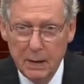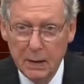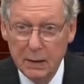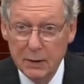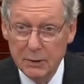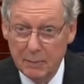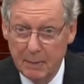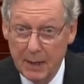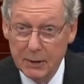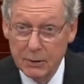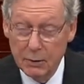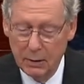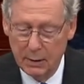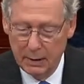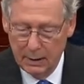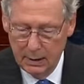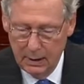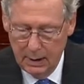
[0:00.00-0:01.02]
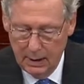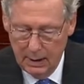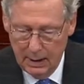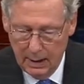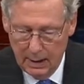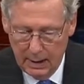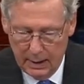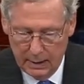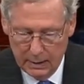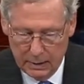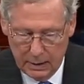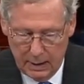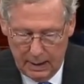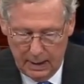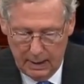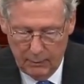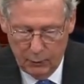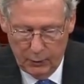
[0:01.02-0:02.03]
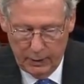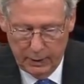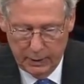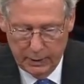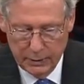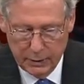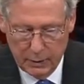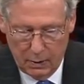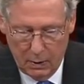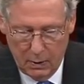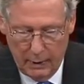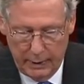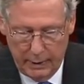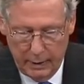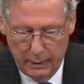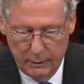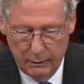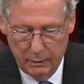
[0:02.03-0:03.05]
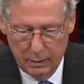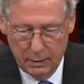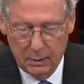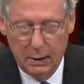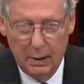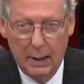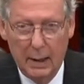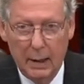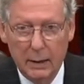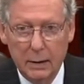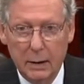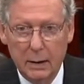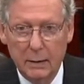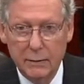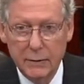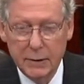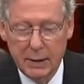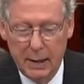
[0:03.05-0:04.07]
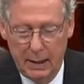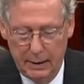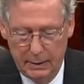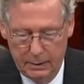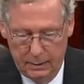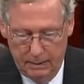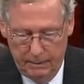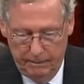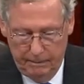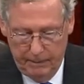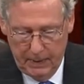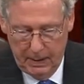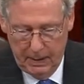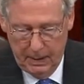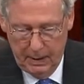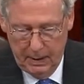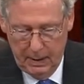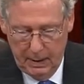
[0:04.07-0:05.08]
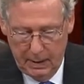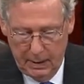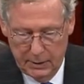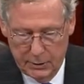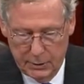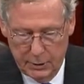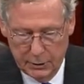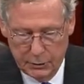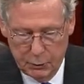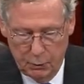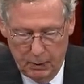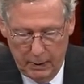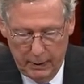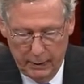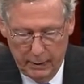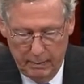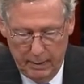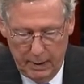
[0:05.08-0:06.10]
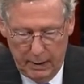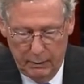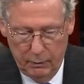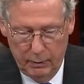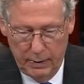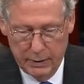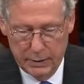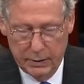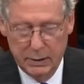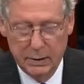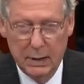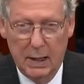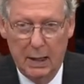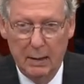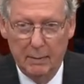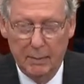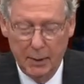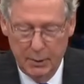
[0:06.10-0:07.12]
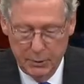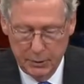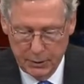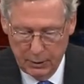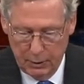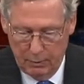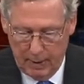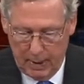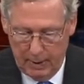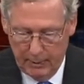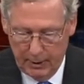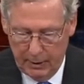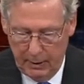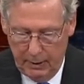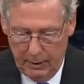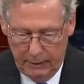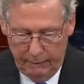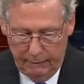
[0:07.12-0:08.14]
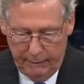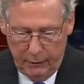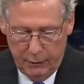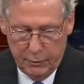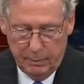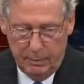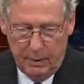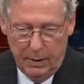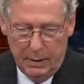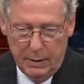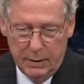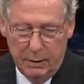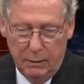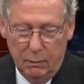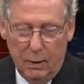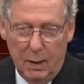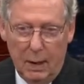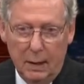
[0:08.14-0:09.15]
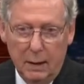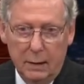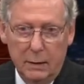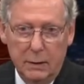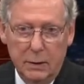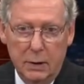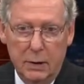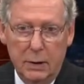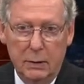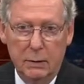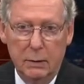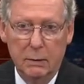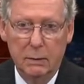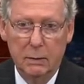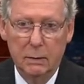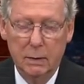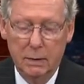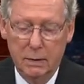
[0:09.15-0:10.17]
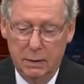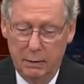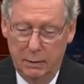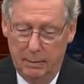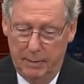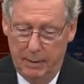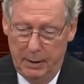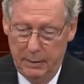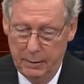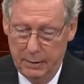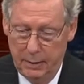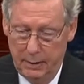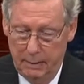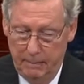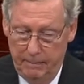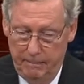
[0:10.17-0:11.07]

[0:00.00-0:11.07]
especially at a time when it is already under a cloud of scandal. It's just one of the many reasons I opposed Obamacare in the first place and why I continue to oppose it.